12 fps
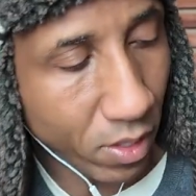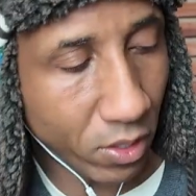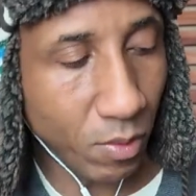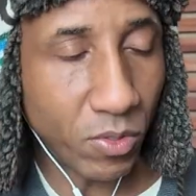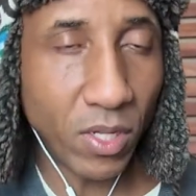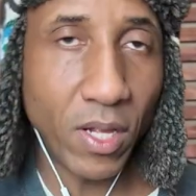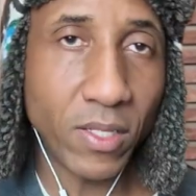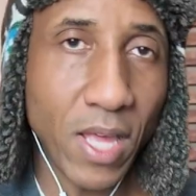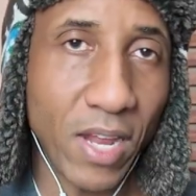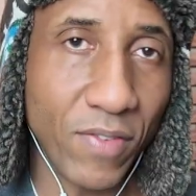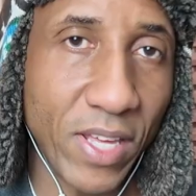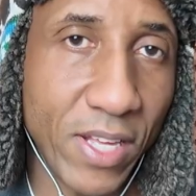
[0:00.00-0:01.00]
Seems that's
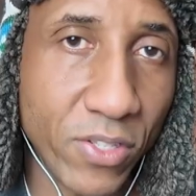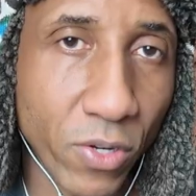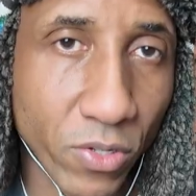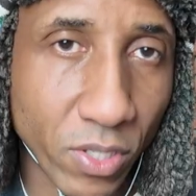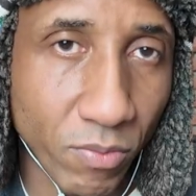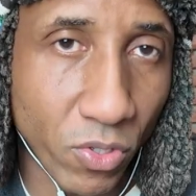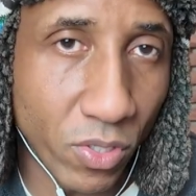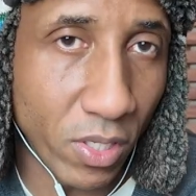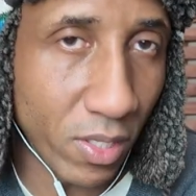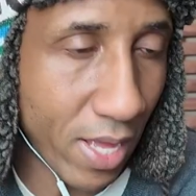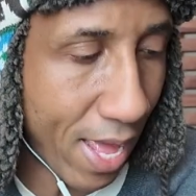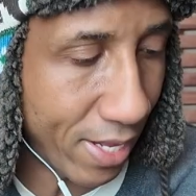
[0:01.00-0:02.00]
kind of easier. You
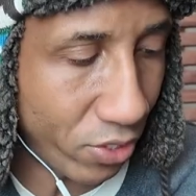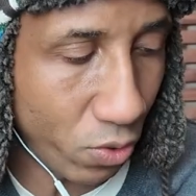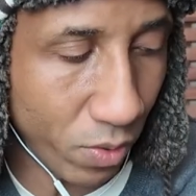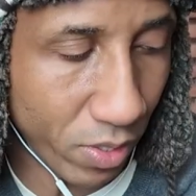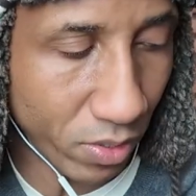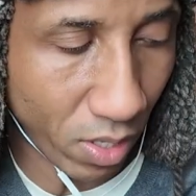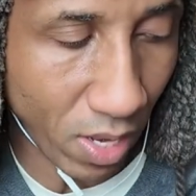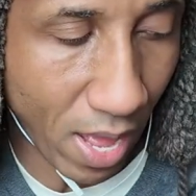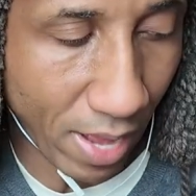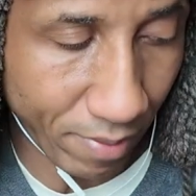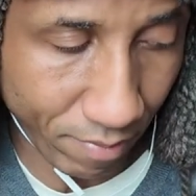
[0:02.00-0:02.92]
see guys doing this a lot.